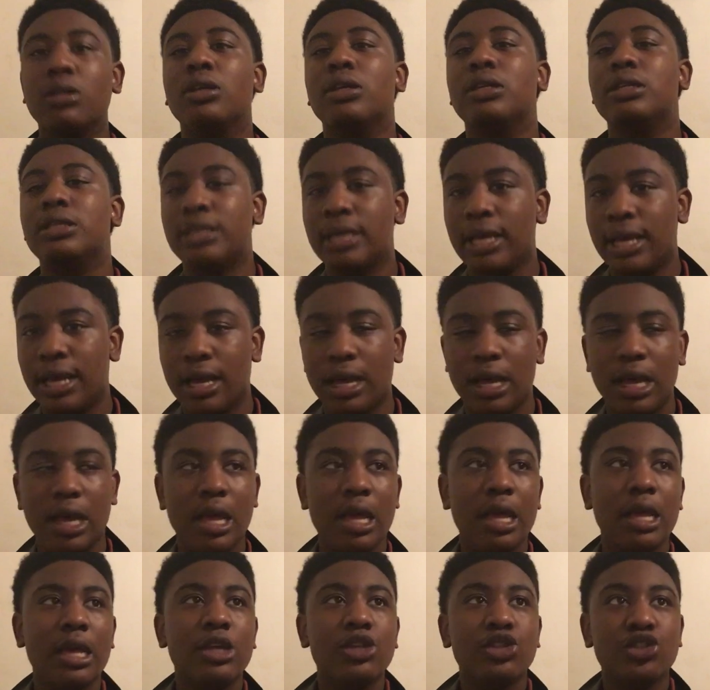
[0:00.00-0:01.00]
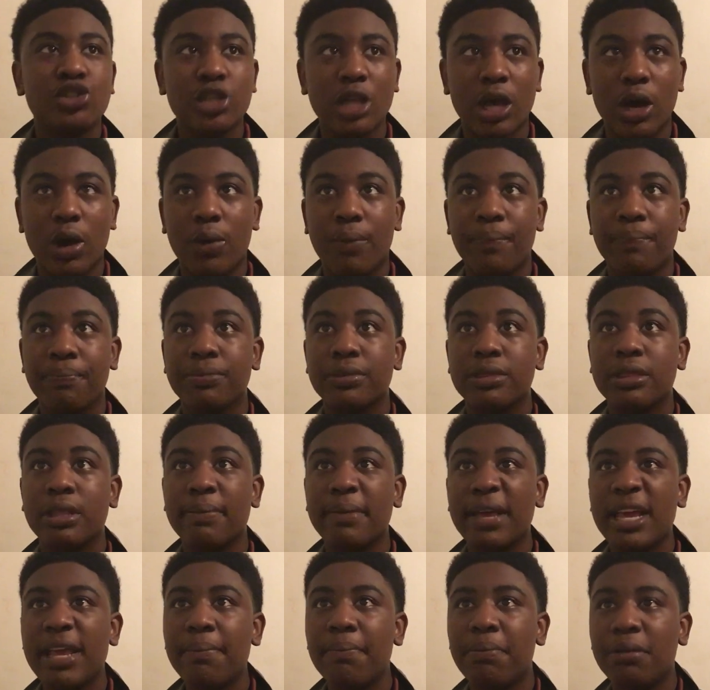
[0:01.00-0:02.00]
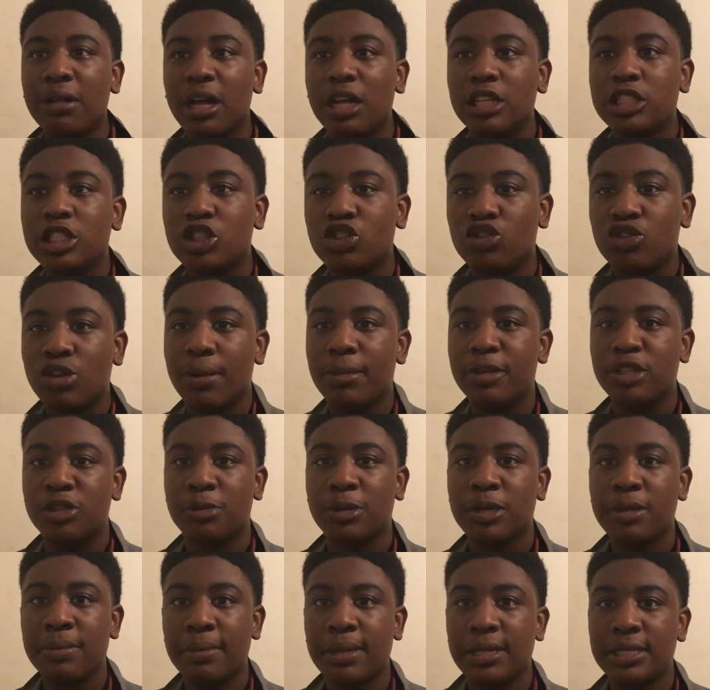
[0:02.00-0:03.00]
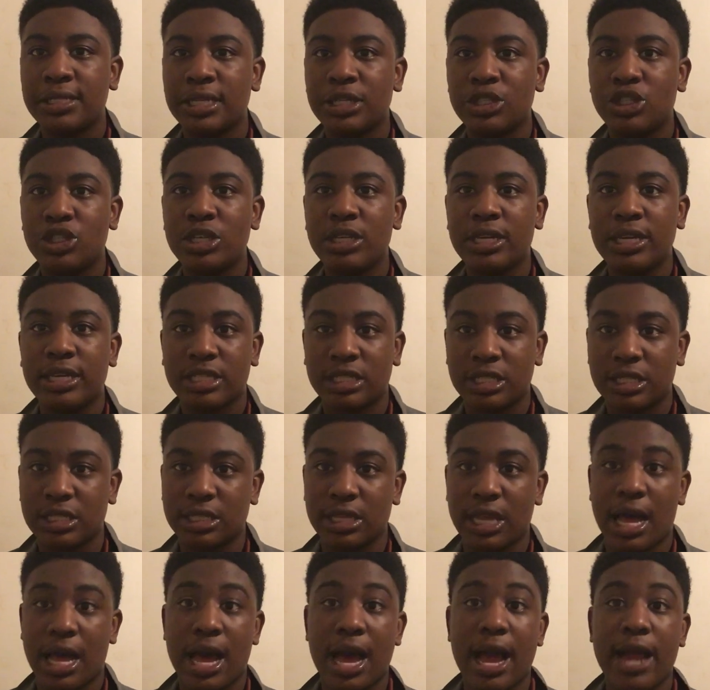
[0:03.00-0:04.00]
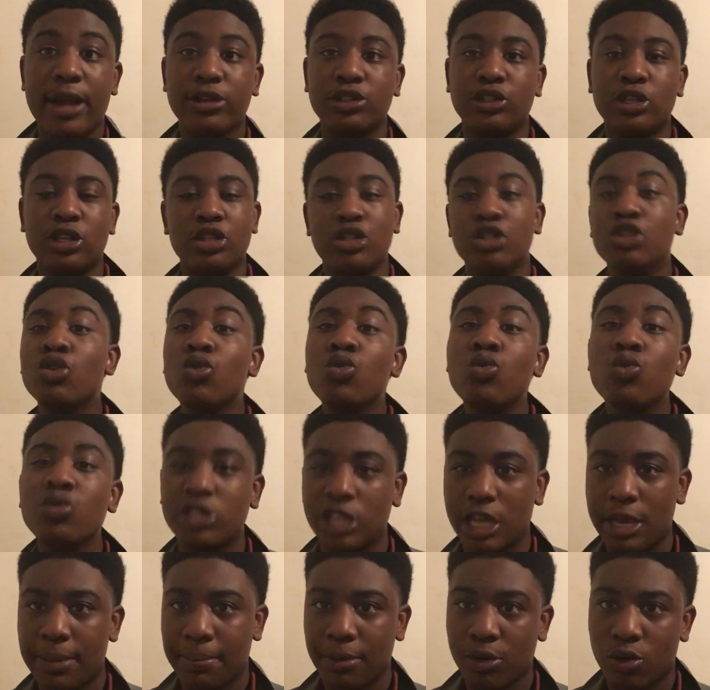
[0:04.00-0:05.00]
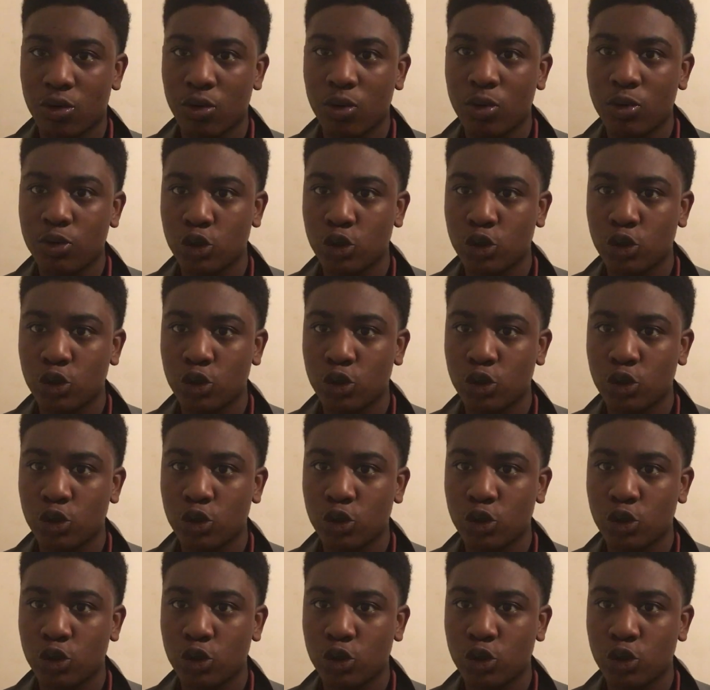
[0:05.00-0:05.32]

Yeah. So, the main plot of this film is pretty much that she hires a new type of crew of